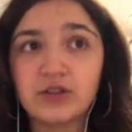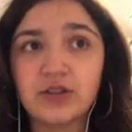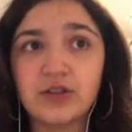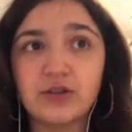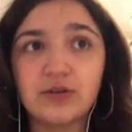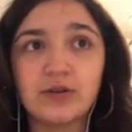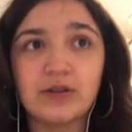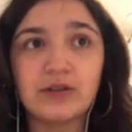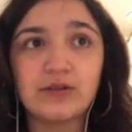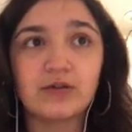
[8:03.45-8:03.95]

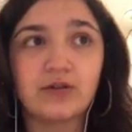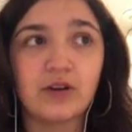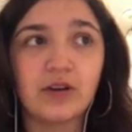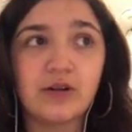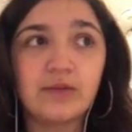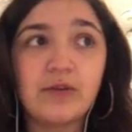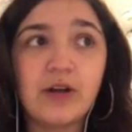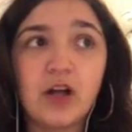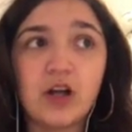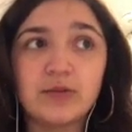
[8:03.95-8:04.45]
to and
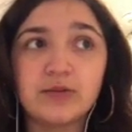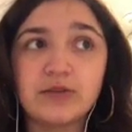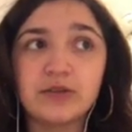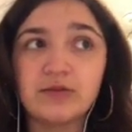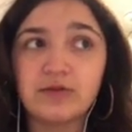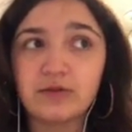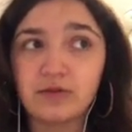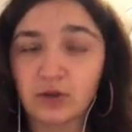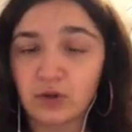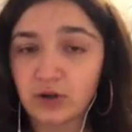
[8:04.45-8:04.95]
from helps
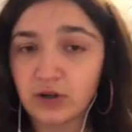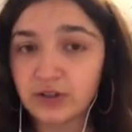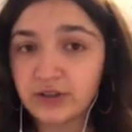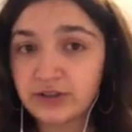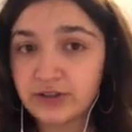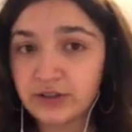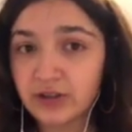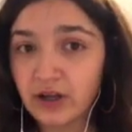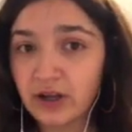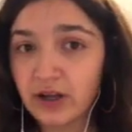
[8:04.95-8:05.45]

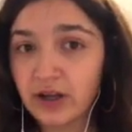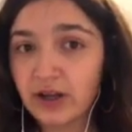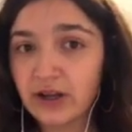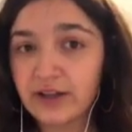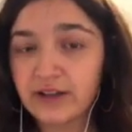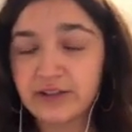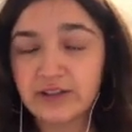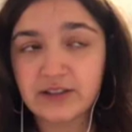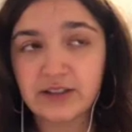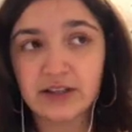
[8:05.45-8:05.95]
enforce
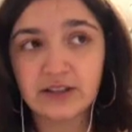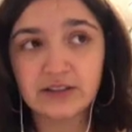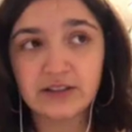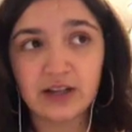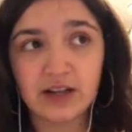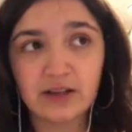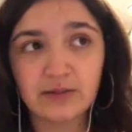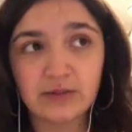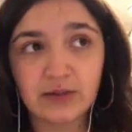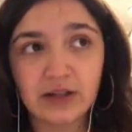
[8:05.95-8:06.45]
and set
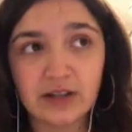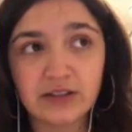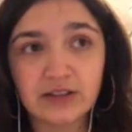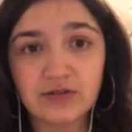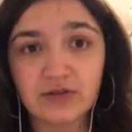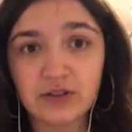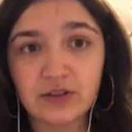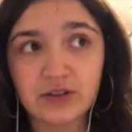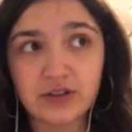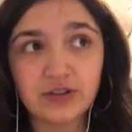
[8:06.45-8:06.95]
timelines
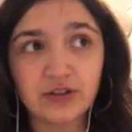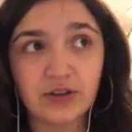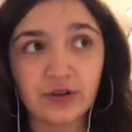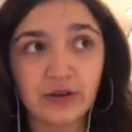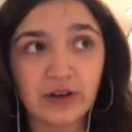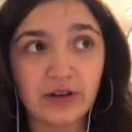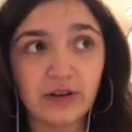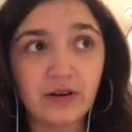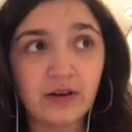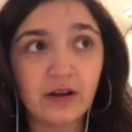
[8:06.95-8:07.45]
for the
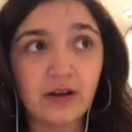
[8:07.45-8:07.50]
student.